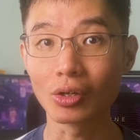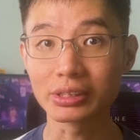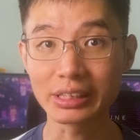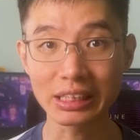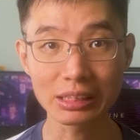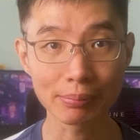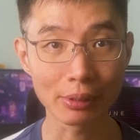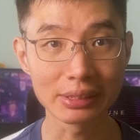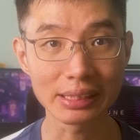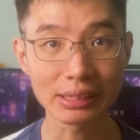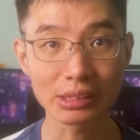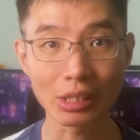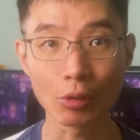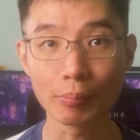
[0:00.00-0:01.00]
or
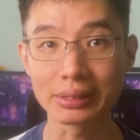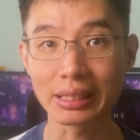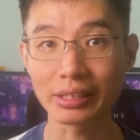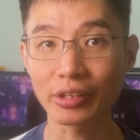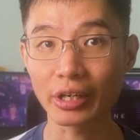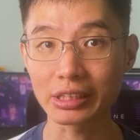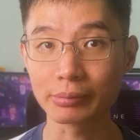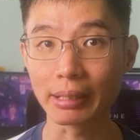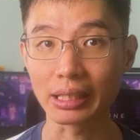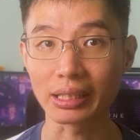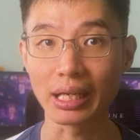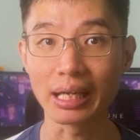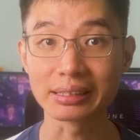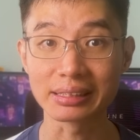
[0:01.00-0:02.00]
6.67%
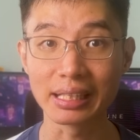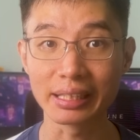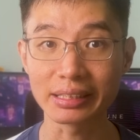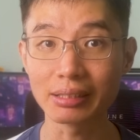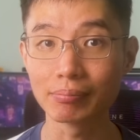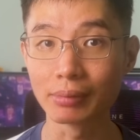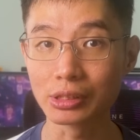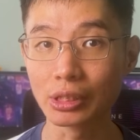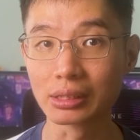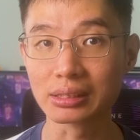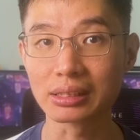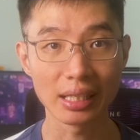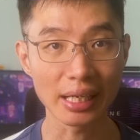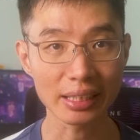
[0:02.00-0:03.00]
cashback at selected
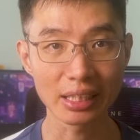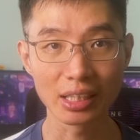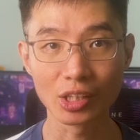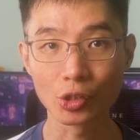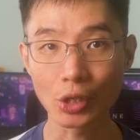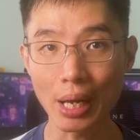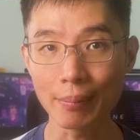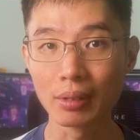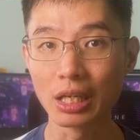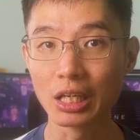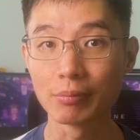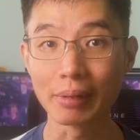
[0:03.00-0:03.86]
merchants like Grab,